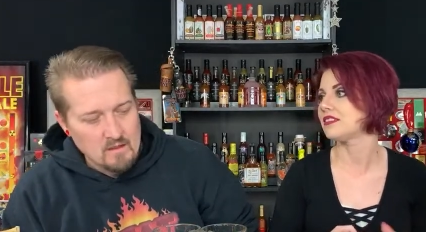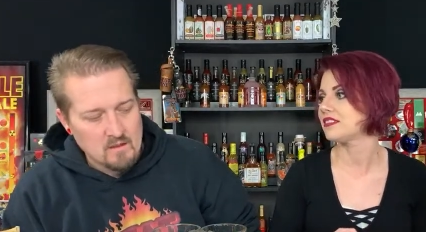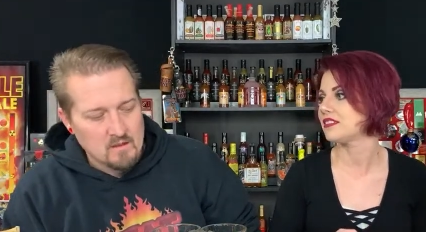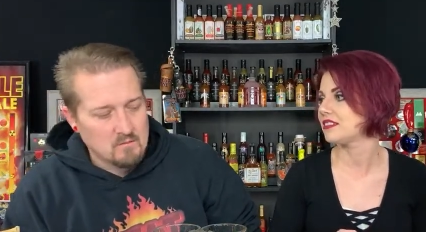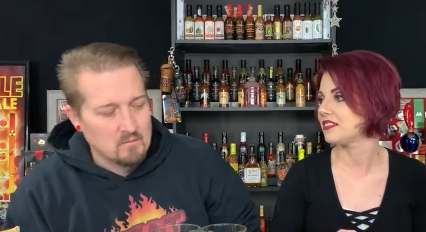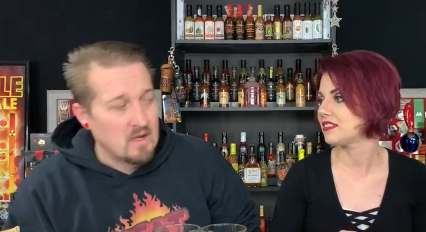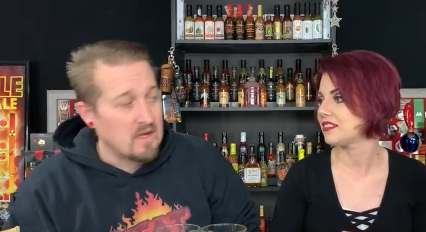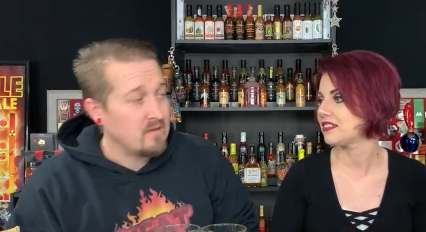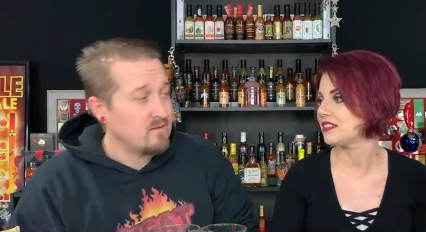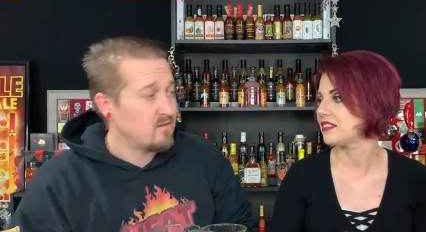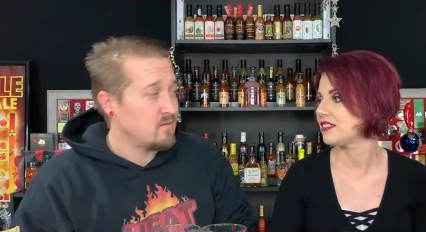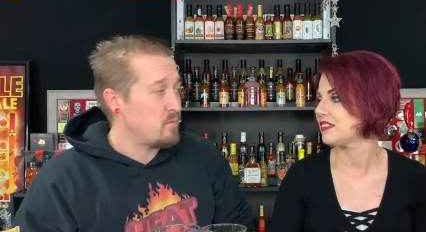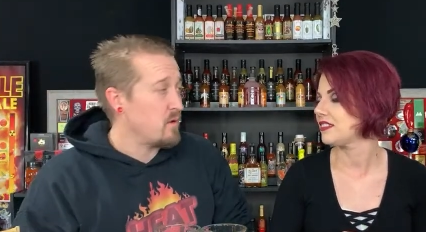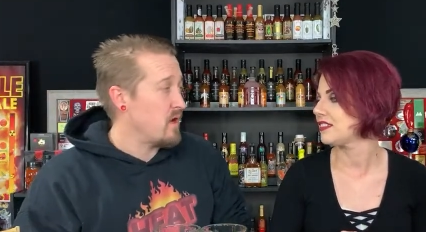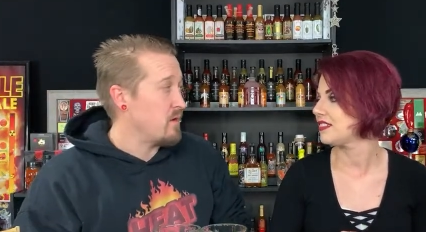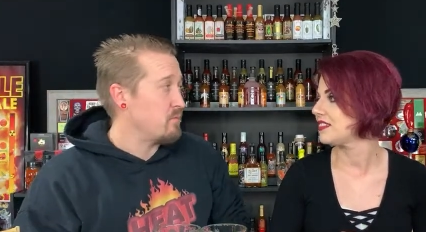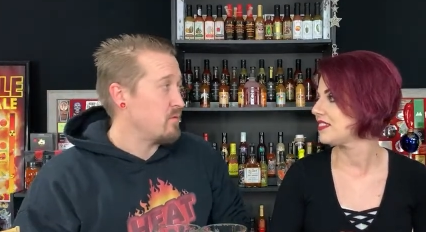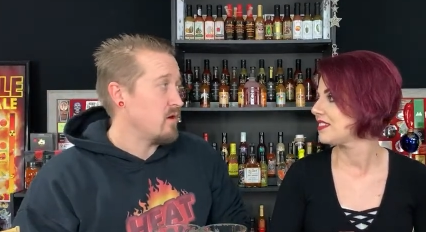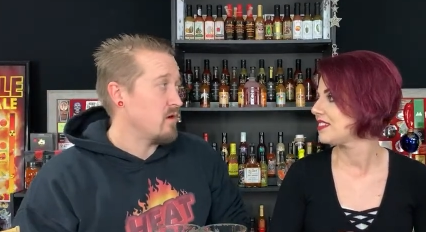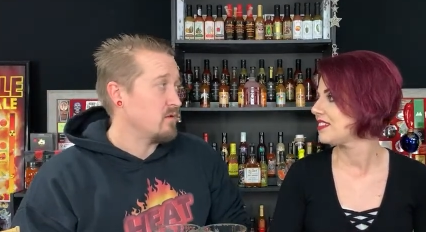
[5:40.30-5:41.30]
Speaker 1: Mine is the
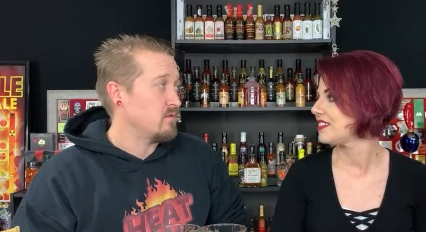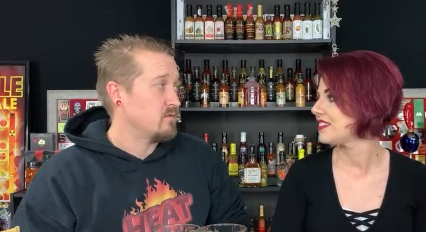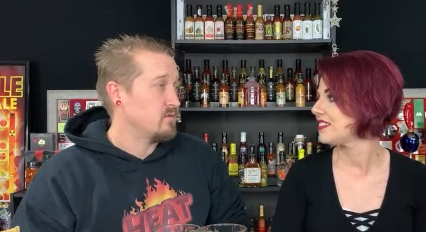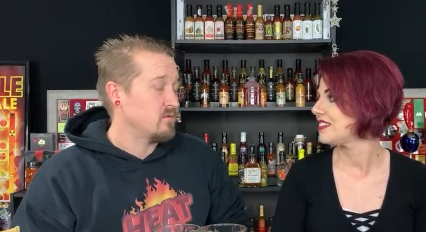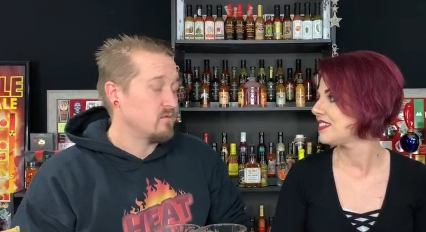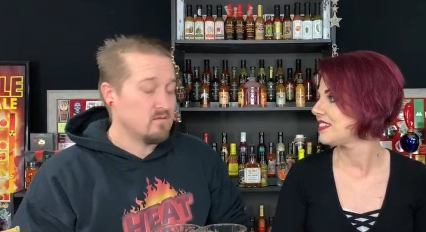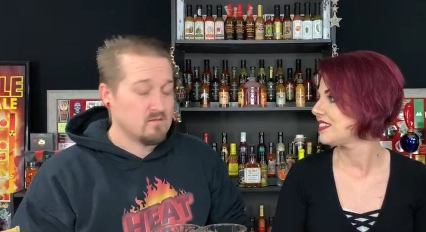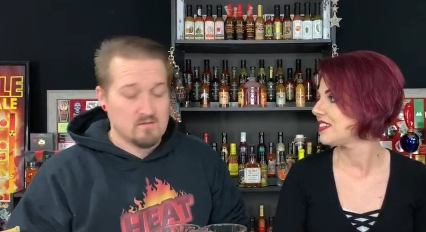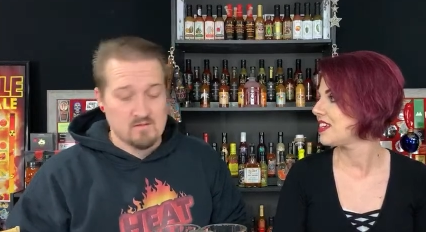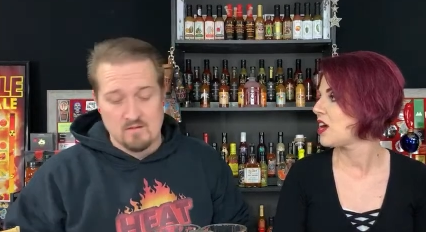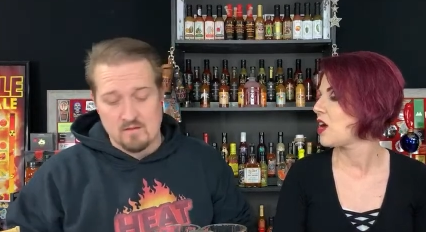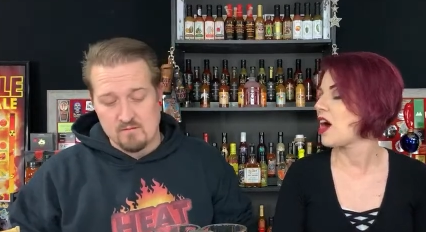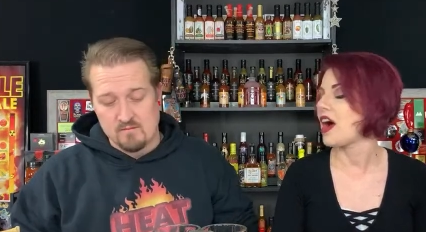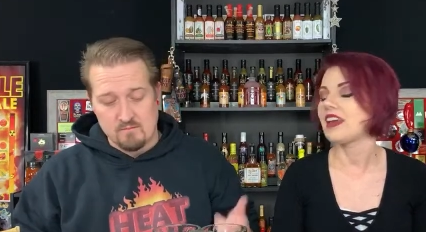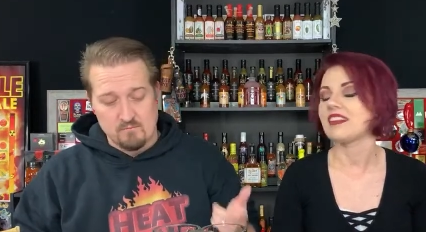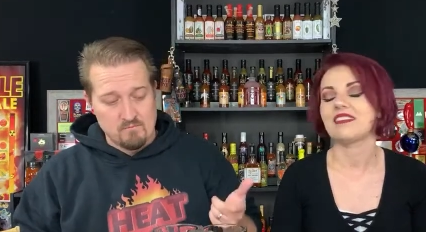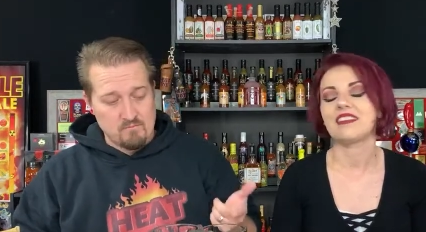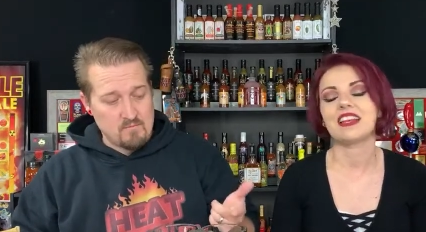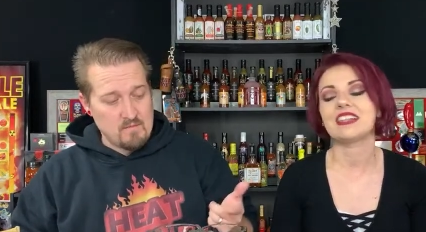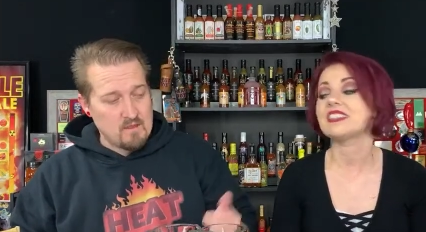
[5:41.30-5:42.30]
pop rocks because it's awesome.
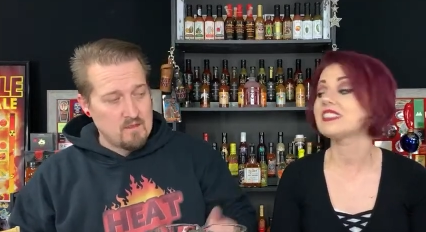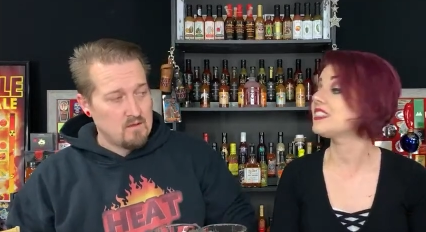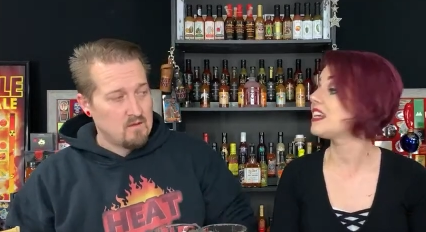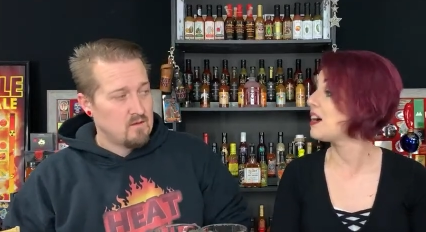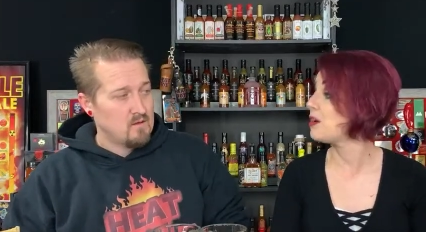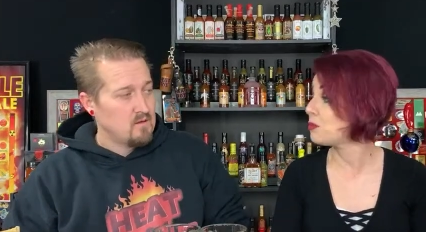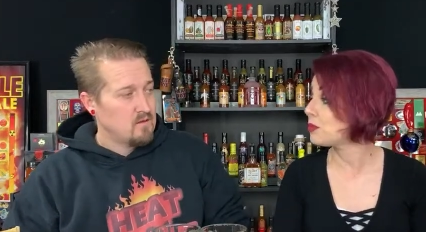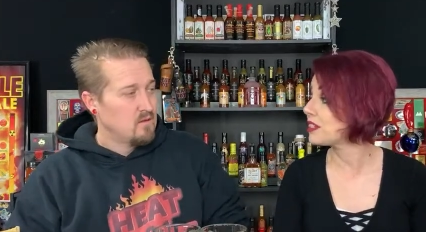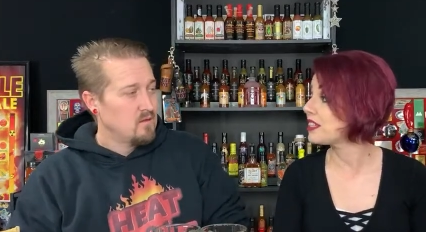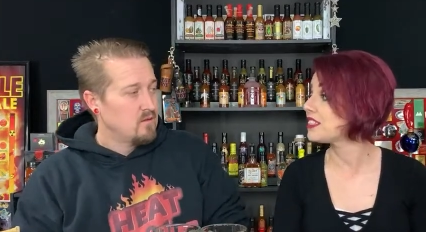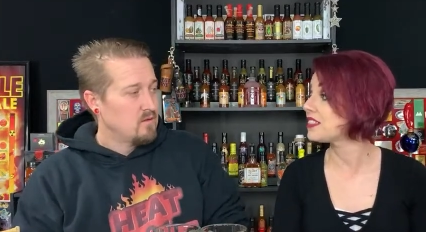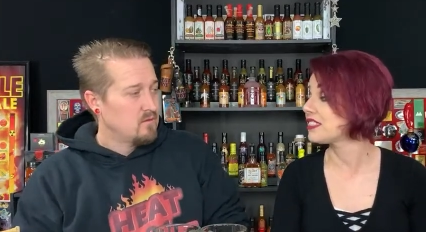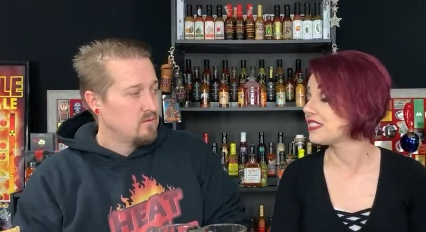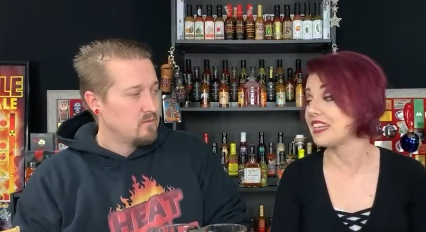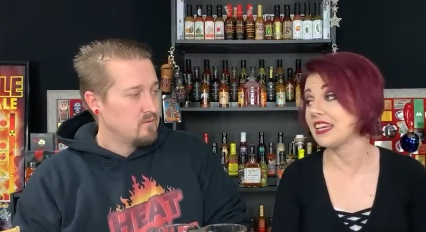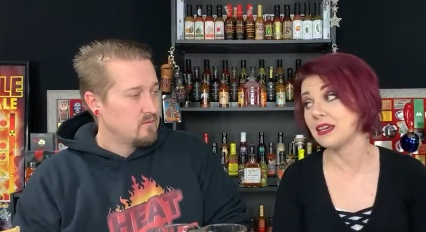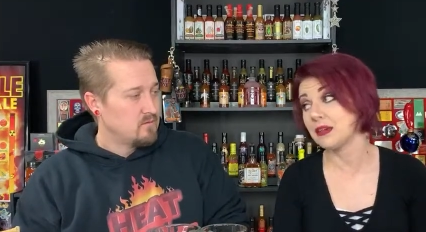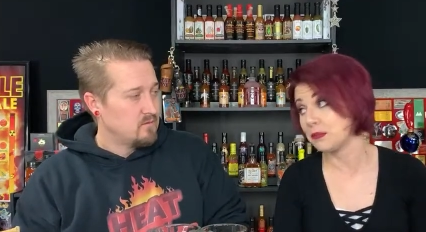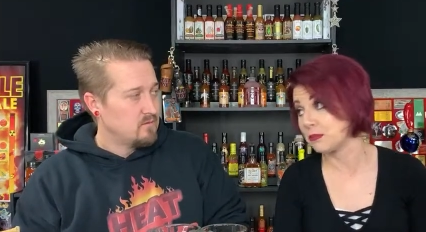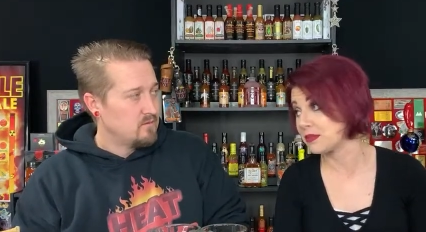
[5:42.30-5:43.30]
Speaker 2: That's not what it's
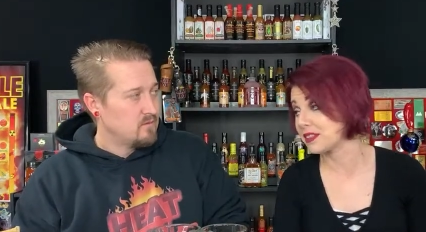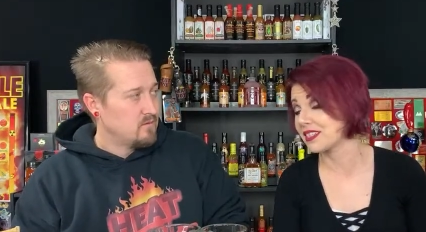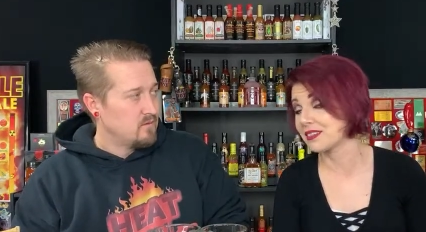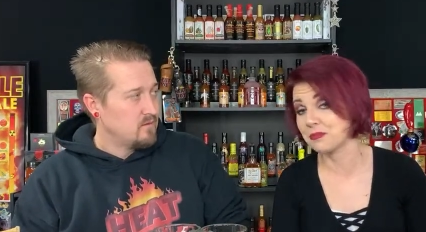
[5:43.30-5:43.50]
named,